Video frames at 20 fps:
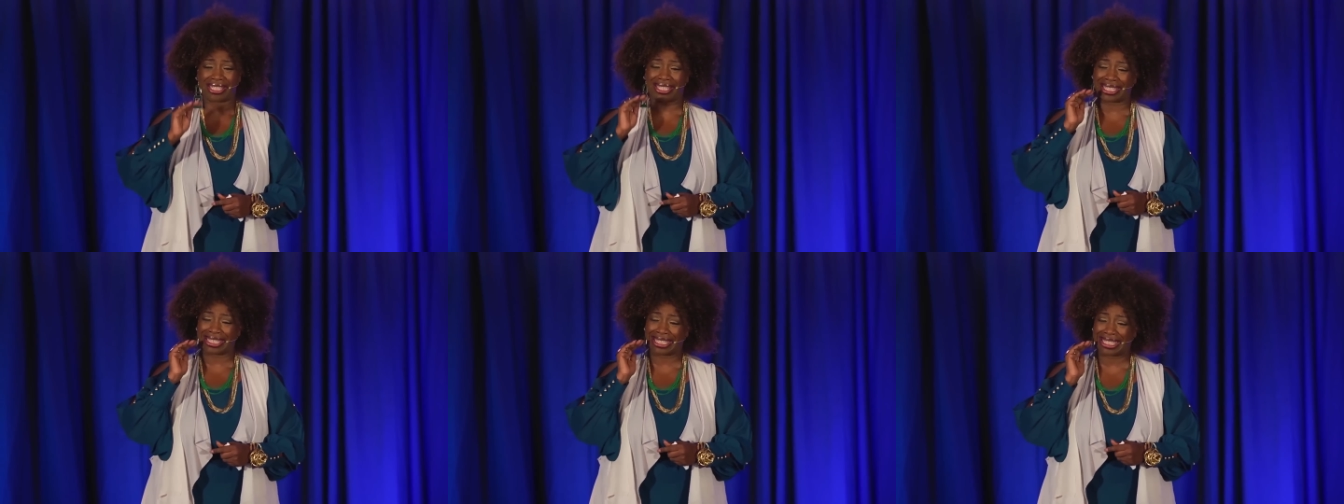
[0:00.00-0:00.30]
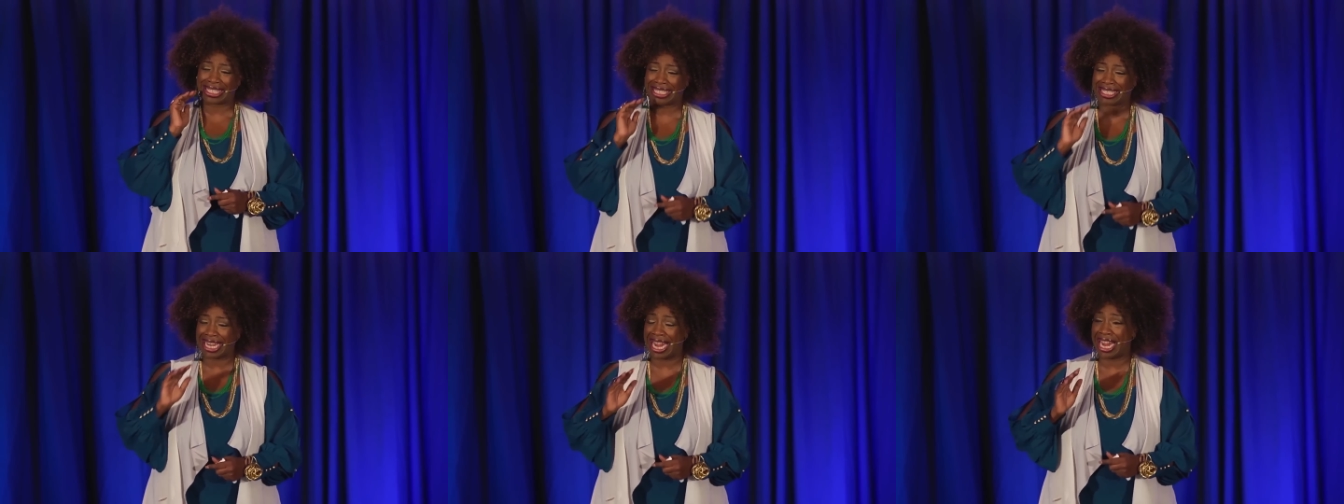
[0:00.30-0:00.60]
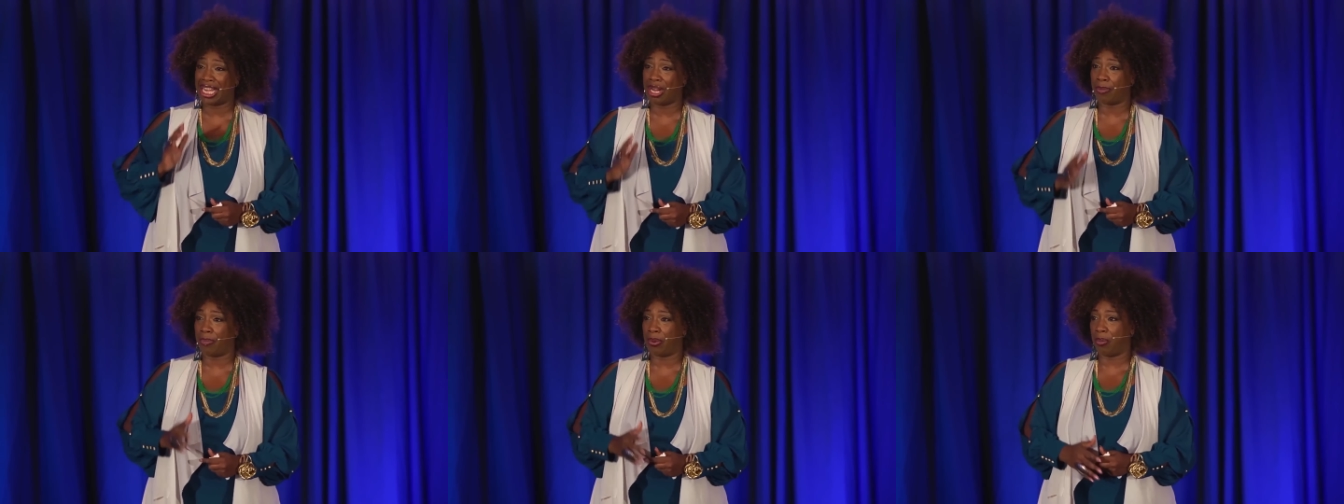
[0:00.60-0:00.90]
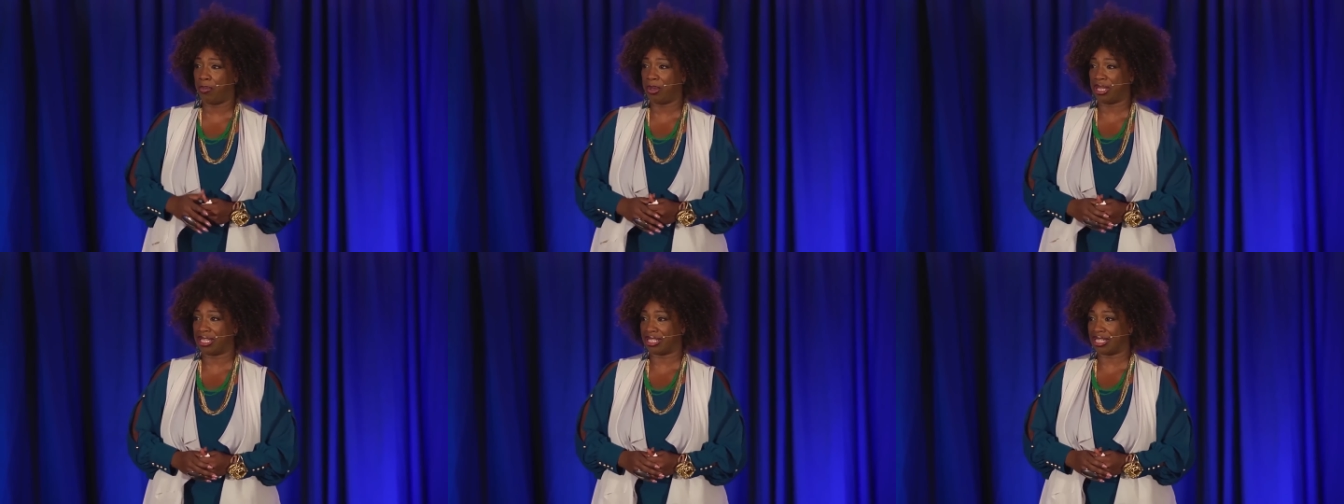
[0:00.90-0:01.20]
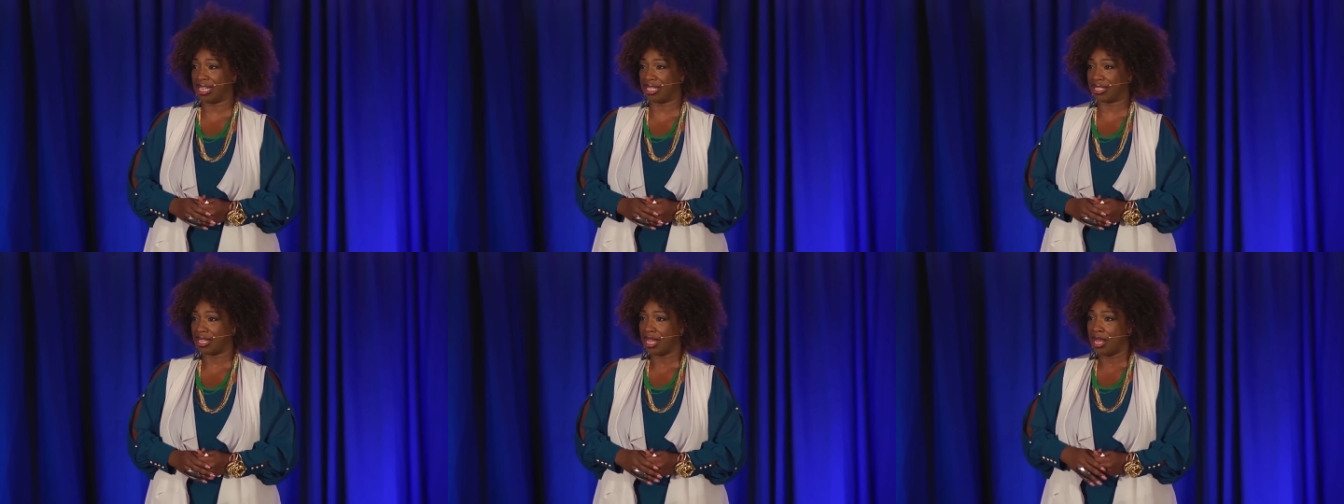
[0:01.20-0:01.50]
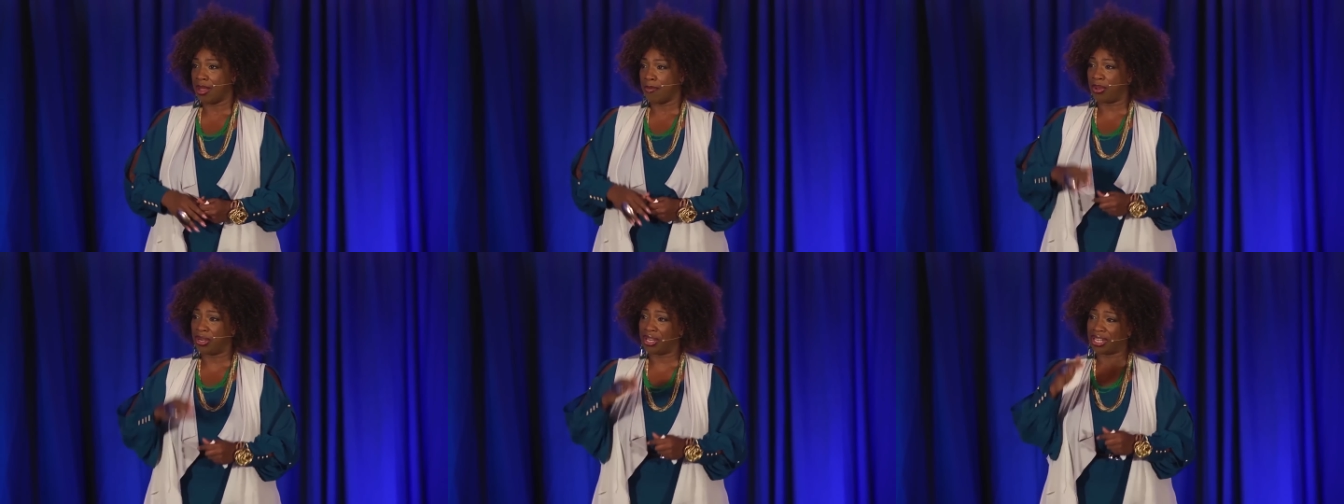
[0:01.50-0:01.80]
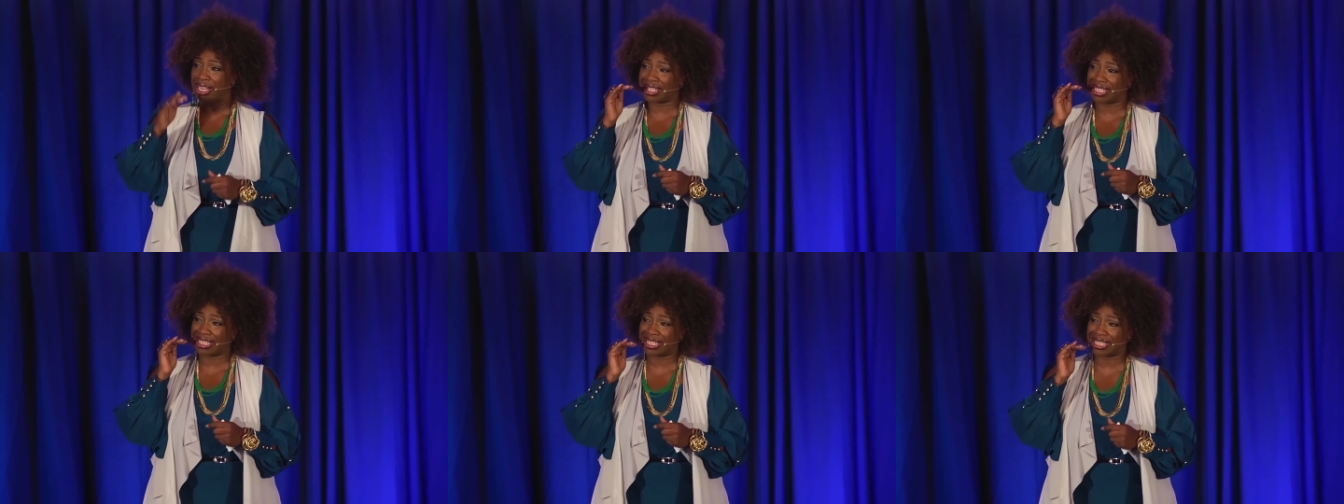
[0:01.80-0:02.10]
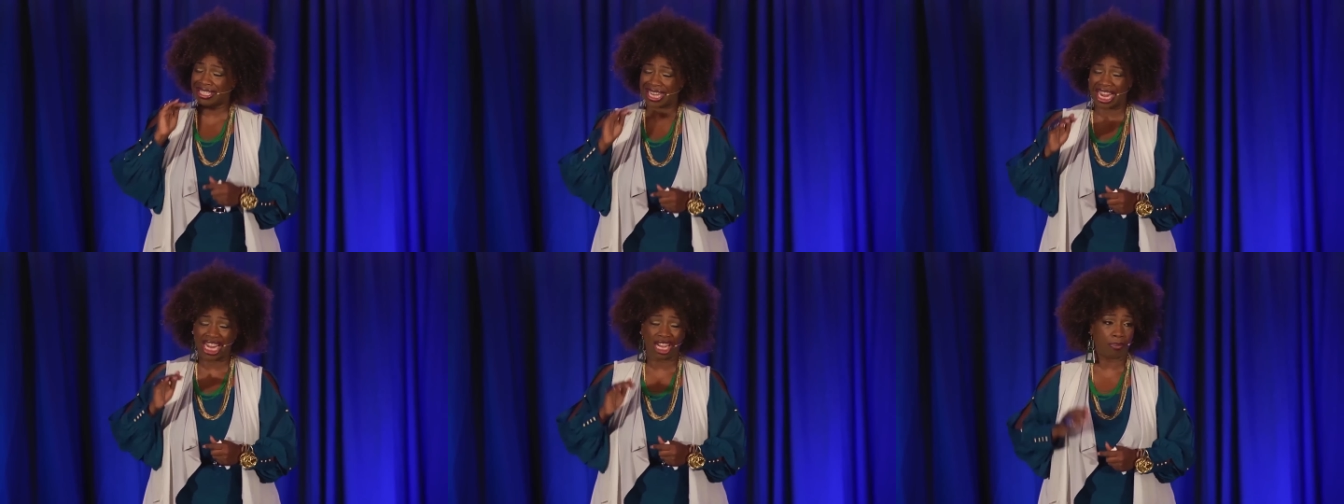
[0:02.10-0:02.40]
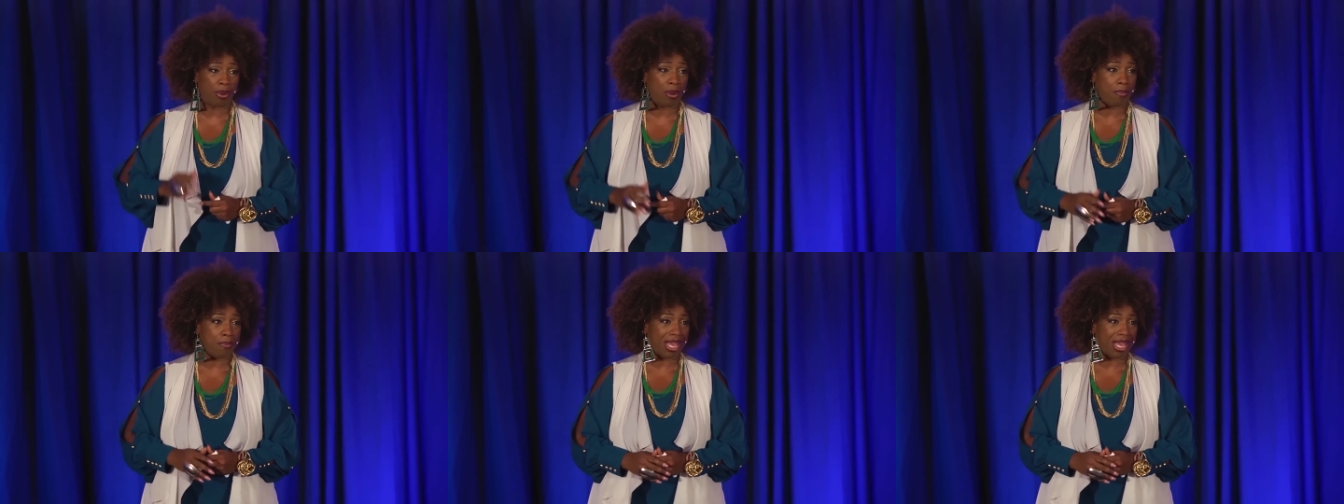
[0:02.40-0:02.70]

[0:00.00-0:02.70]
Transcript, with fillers: a sustainable business, building a sustainable